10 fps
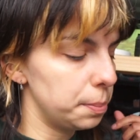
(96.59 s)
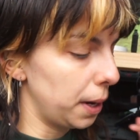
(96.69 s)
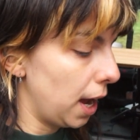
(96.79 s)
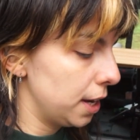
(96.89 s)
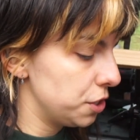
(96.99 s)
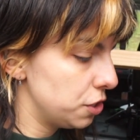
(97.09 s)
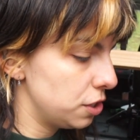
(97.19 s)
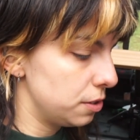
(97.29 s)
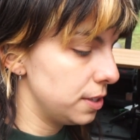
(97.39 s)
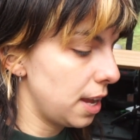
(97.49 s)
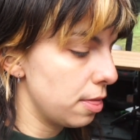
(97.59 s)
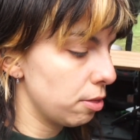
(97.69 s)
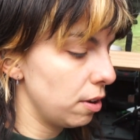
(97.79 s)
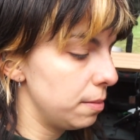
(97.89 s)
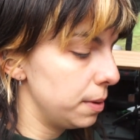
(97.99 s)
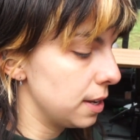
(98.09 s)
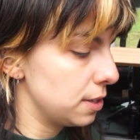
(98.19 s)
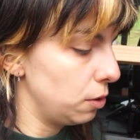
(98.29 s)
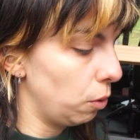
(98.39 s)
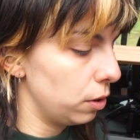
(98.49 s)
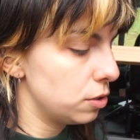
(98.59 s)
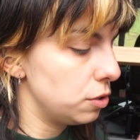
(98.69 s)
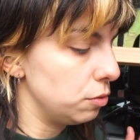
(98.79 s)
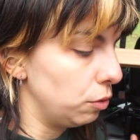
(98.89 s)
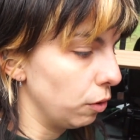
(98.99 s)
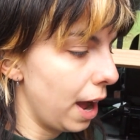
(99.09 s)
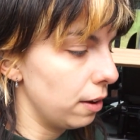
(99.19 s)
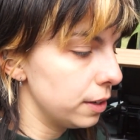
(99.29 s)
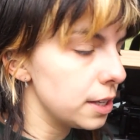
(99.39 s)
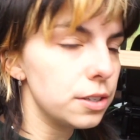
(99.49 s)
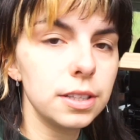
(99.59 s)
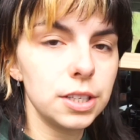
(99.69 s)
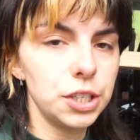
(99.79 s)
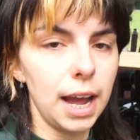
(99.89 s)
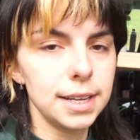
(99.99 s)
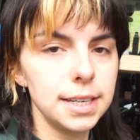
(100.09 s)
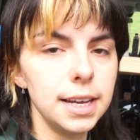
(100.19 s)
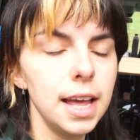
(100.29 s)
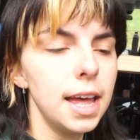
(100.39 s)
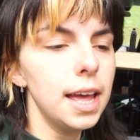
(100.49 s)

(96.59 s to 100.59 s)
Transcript: but I just chose 10-3 because in order to ground it to the chassis,